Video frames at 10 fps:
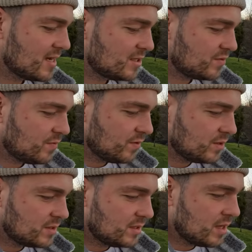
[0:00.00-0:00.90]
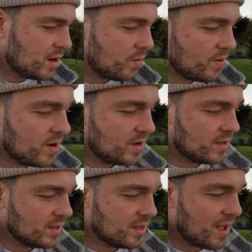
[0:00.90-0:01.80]
I just thought, you know what,
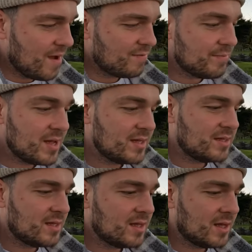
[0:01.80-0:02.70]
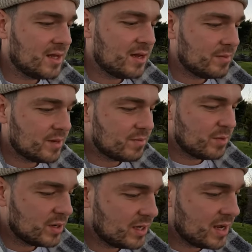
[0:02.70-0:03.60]
I've made a little bit of
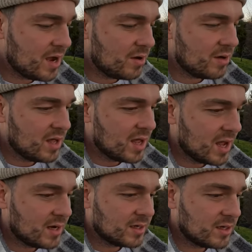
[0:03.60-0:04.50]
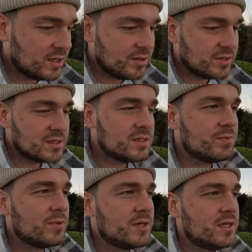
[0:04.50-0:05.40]
money now and I'm gonna use this
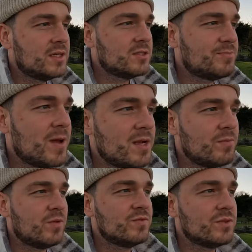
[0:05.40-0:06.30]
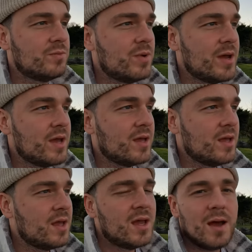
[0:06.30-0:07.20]
money, spend a month somewhere
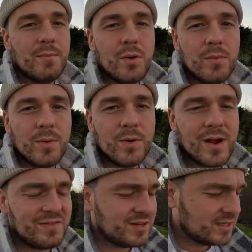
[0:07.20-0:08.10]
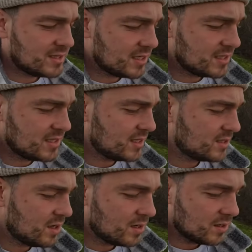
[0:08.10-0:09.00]
and put more effort into the
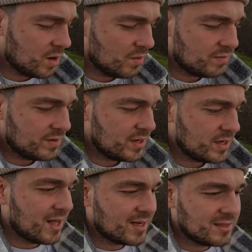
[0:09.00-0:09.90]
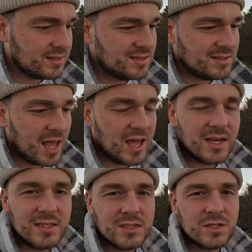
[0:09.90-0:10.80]
TikTok, and hopefully that can turn
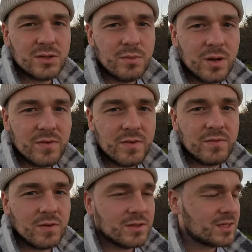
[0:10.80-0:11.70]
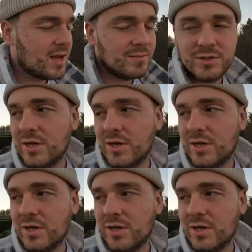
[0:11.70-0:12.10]
into somewhat of a full-time